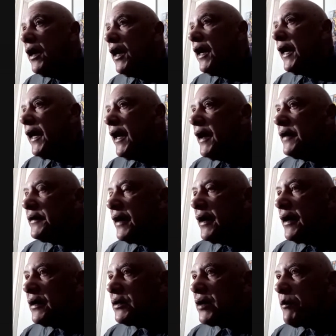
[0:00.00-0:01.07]
and
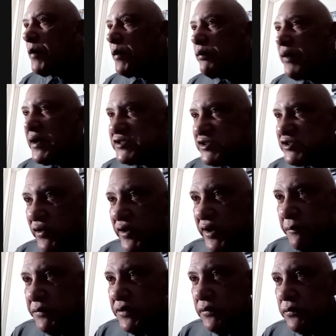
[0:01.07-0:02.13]
a lot more pressure on
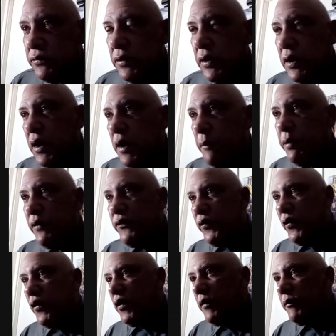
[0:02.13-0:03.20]
him to
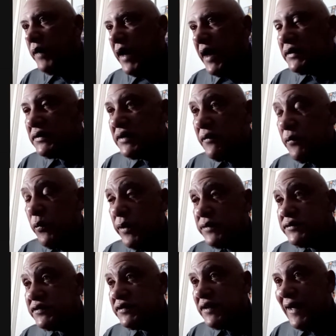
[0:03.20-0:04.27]
perform at a level
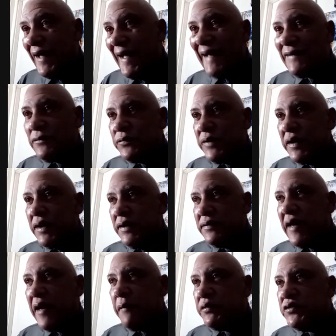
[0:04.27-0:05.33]
which I don't think he's
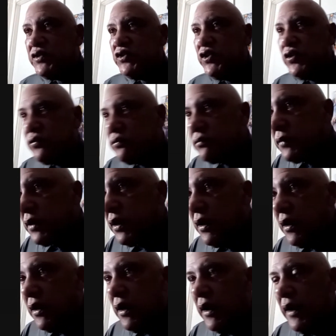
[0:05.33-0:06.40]
able to do.
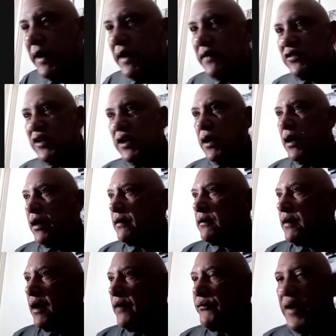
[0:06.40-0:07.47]
Is he a
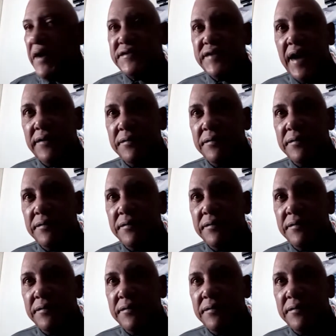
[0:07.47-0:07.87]
franchise